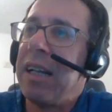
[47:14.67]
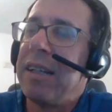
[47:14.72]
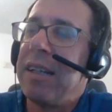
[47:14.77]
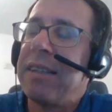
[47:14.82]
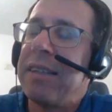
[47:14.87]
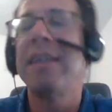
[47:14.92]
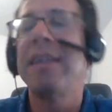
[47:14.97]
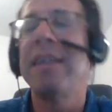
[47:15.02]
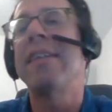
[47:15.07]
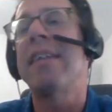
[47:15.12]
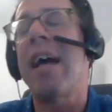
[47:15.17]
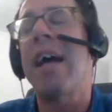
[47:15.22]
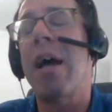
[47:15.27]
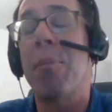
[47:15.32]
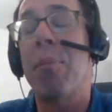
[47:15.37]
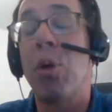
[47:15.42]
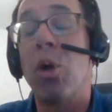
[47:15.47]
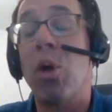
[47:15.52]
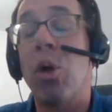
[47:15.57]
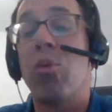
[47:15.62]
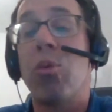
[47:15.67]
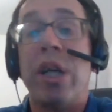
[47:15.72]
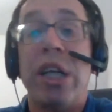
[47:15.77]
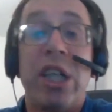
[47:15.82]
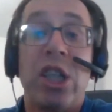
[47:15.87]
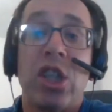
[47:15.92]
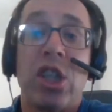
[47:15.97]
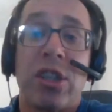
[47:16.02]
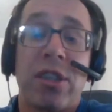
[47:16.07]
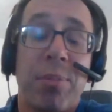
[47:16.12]
since I am not
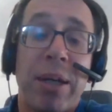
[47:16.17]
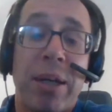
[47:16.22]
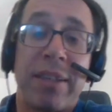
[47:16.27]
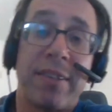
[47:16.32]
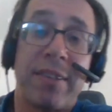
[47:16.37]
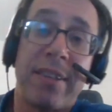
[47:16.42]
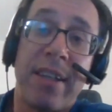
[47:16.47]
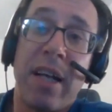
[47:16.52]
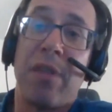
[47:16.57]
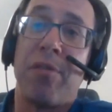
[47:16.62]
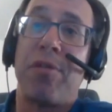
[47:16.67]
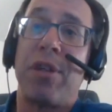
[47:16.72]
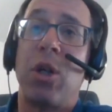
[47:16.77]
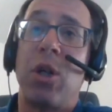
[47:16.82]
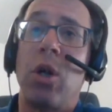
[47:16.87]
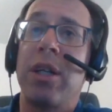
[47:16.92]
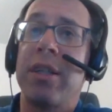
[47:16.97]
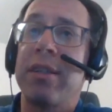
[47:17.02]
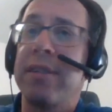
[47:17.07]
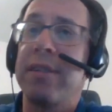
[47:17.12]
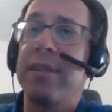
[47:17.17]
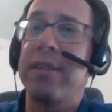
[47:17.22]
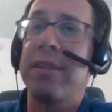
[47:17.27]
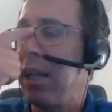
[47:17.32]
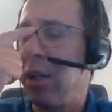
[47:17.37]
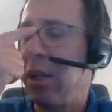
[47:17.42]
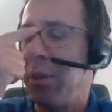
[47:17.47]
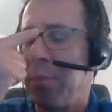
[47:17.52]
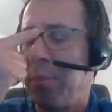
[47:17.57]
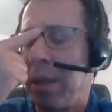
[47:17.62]
religious myself and not a
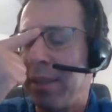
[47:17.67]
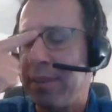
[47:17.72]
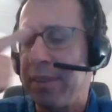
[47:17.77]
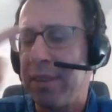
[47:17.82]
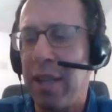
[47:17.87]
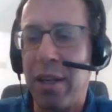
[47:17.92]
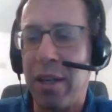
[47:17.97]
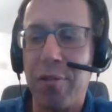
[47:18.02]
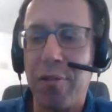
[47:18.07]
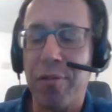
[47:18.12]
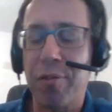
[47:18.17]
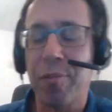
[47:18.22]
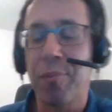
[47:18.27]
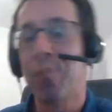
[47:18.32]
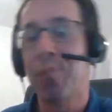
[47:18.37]
settler myself,